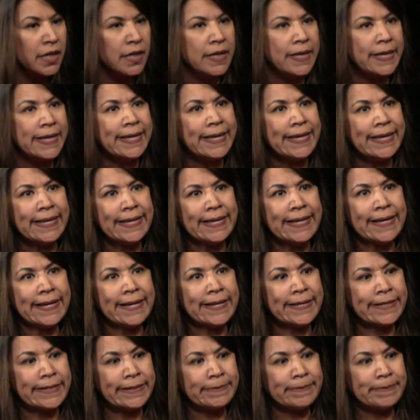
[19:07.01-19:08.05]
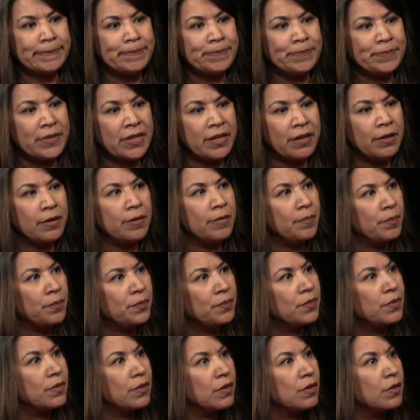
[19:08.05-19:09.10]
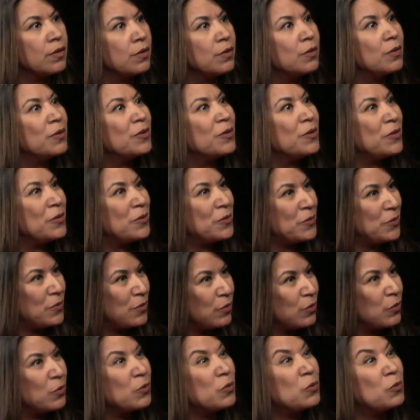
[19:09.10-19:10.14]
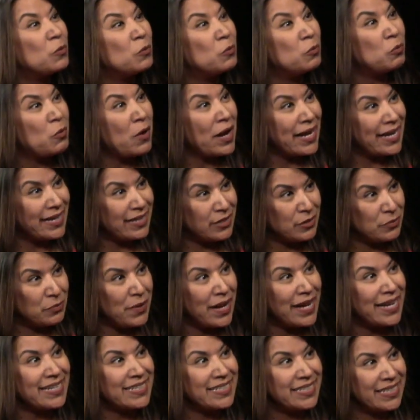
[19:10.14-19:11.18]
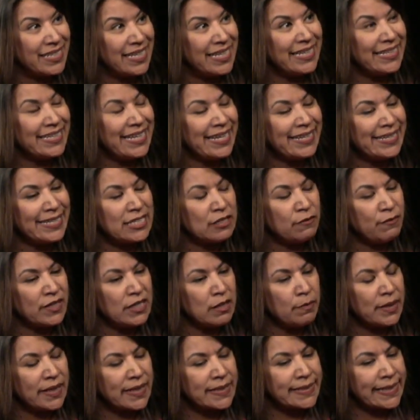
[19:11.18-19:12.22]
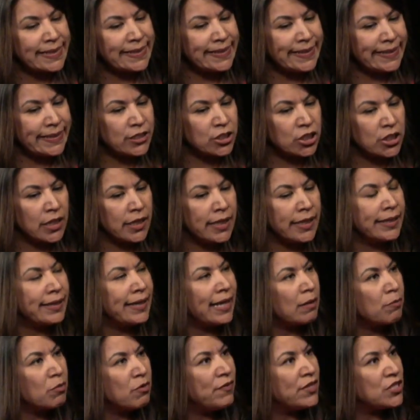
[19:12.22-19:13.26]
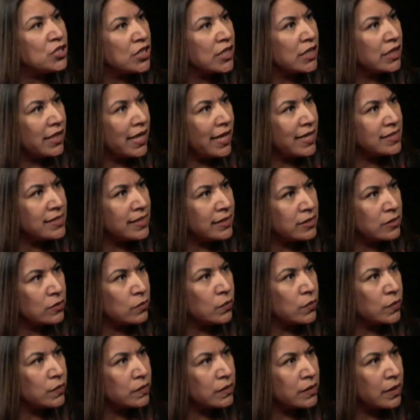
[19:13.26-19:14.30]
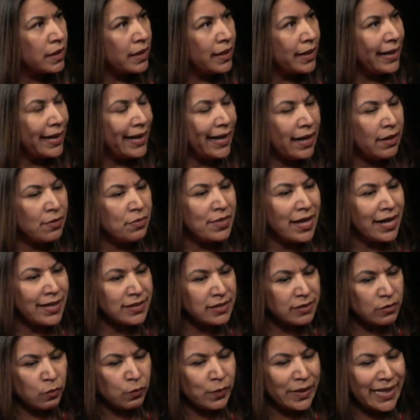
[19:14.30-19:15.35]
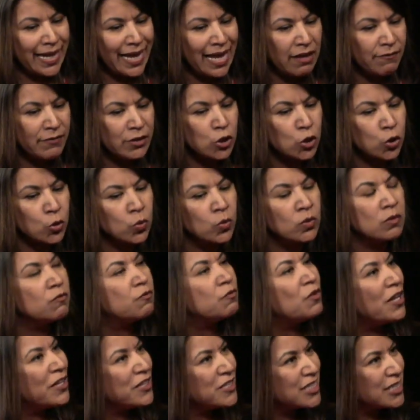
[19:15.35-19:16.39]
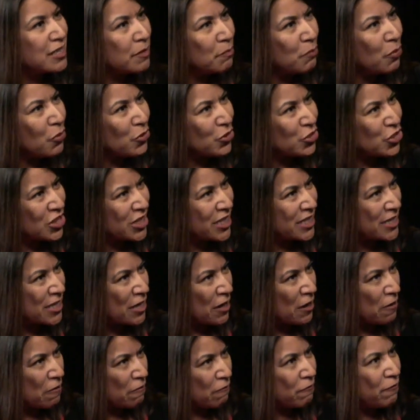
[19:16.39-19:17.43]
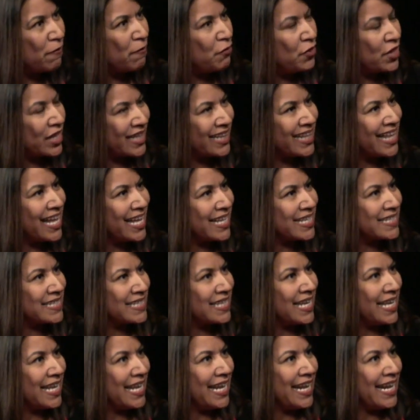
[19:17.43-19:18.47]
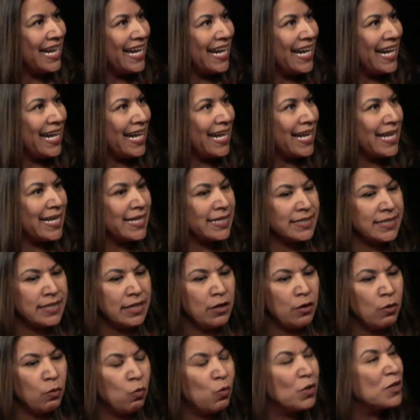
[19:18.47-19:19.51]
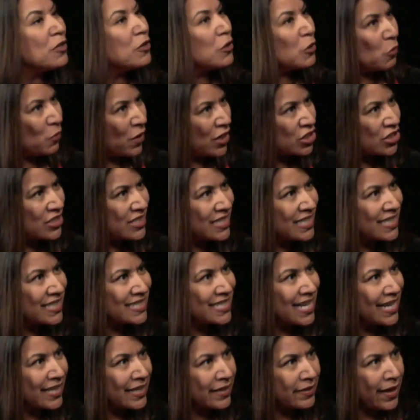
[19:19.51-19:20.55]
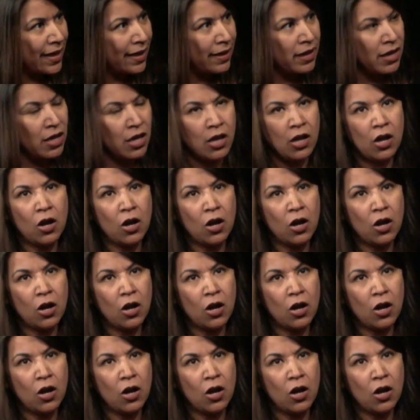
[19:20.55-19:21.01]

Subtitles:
Yeah. And then you realize so that multi-generational, go back 50 years. Right. Yeah, and it's funny because I teach a gang prevention class at schools, and we have a true and false portion of the class. And one of the questions is exactly that: